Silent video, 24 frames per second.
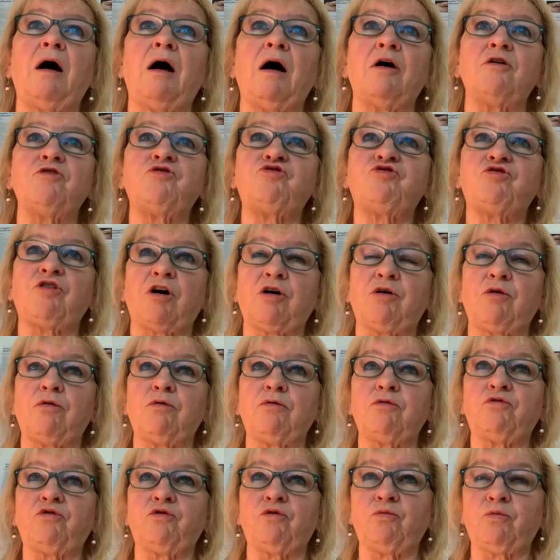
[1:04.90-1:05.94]

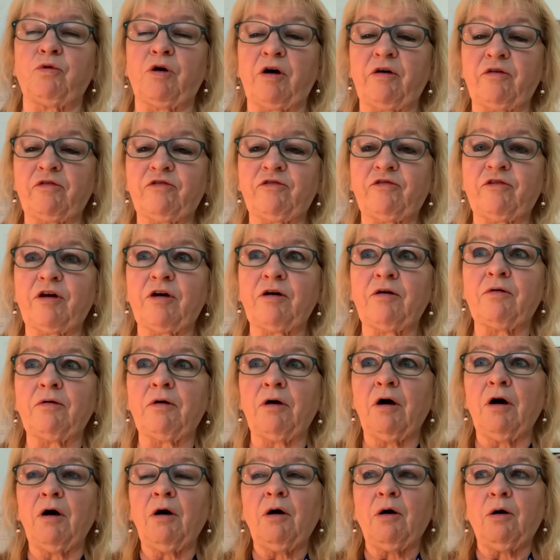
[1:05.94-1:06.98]
struggle to work still,
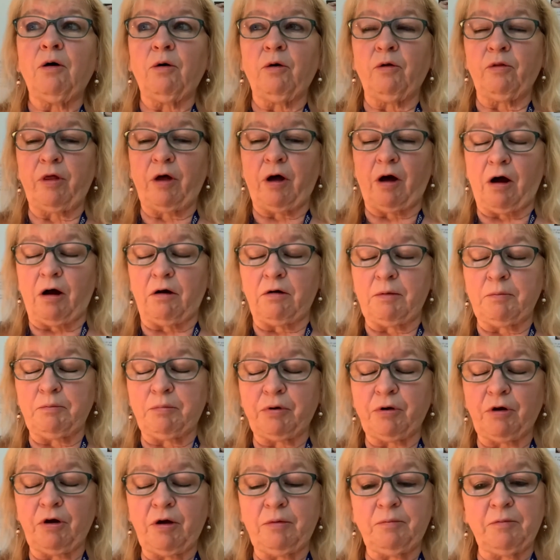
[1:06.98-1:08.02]
or that our
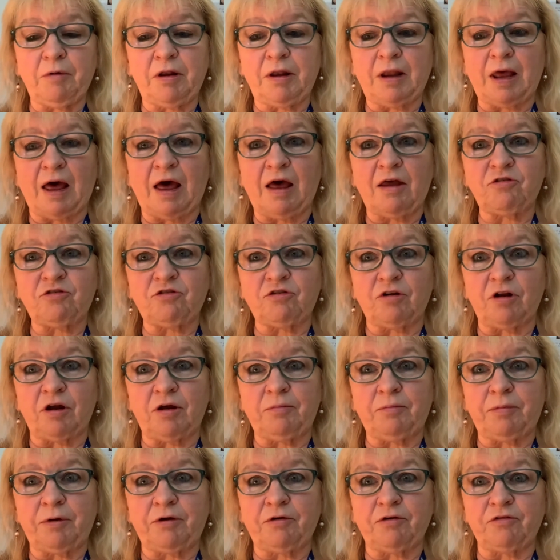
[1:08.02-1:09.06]
employment actually,
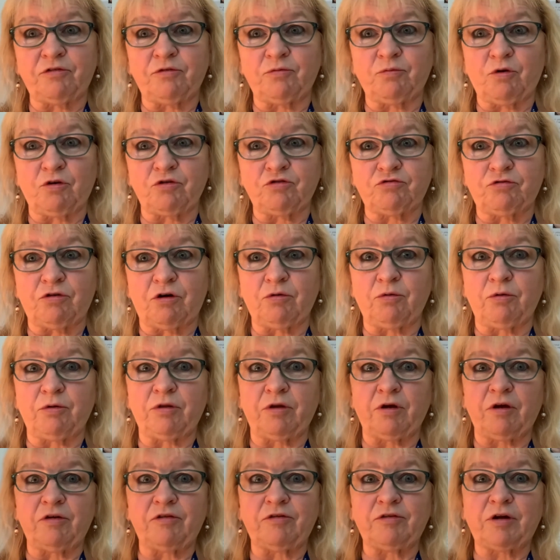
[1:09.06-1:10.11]
because of what's wrong with
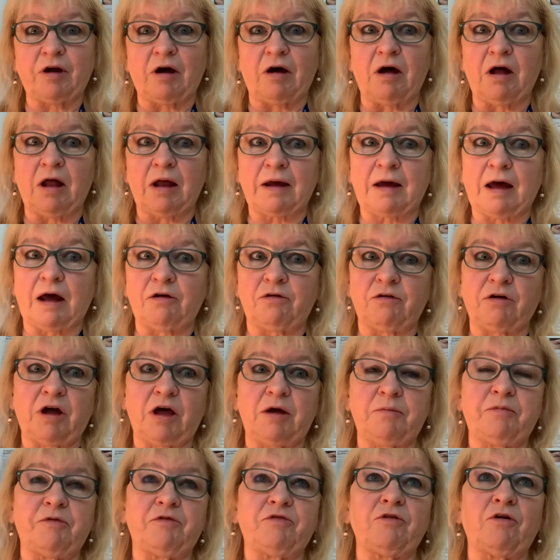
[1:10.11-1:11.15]
us, cannot
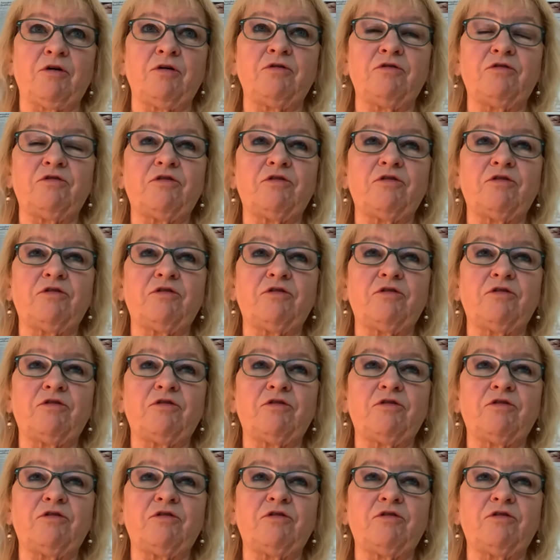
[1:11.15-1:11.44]
keep us on.